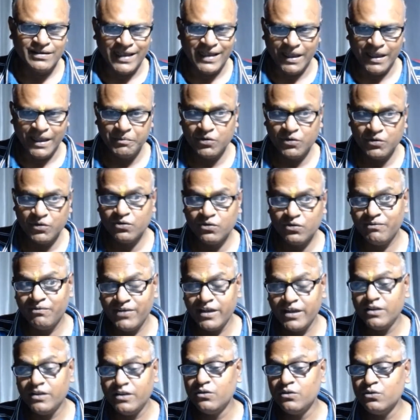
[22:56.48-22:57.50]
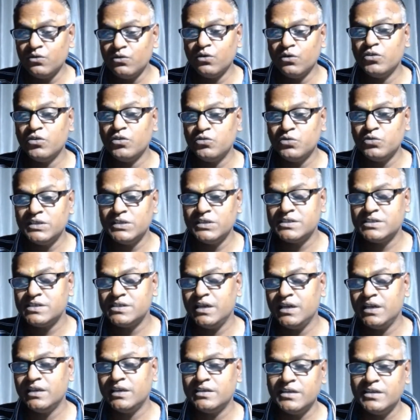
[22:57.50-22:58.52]
Have you got, when you go to a
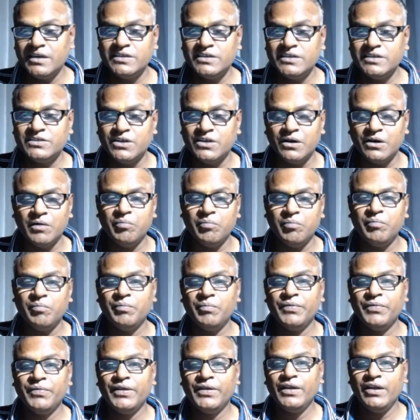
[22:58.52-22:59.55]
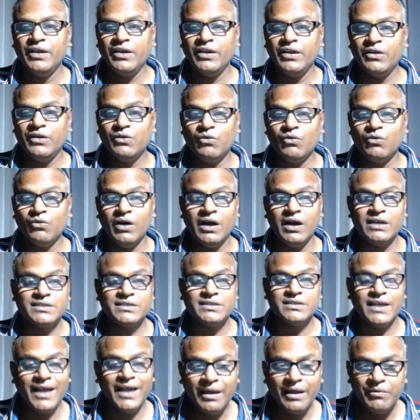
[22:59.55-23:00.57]
stationery shop, you
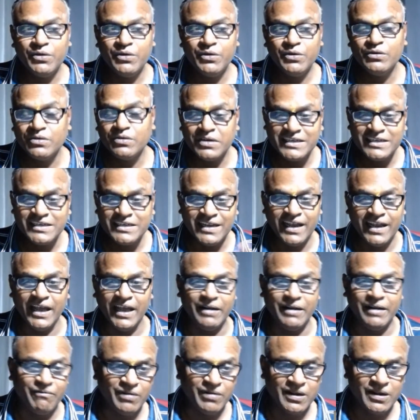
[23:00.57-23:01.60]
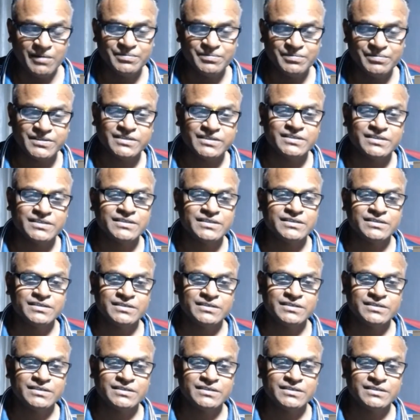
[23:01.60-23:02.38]
ask, have you got envelopes?